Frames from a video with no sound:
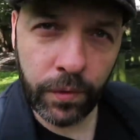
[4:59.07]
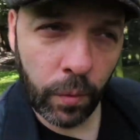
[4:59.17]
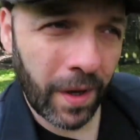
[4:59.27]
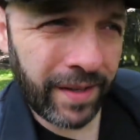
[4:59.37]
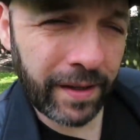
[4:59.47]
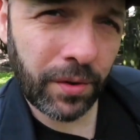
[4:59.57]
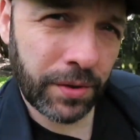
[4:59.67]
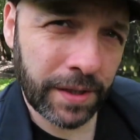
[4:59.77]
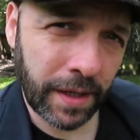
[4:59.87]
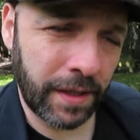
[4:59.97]
The one
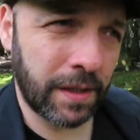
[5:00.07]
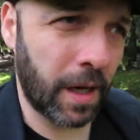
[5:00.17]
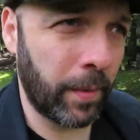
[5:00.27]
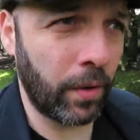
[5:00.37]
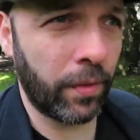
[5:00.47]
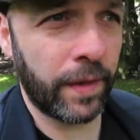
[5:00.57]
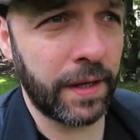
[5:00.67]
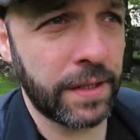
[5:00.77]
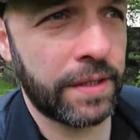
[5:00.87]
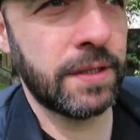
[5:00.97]
downside about
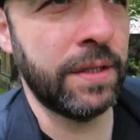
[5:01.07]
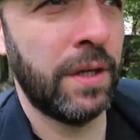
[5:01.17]
this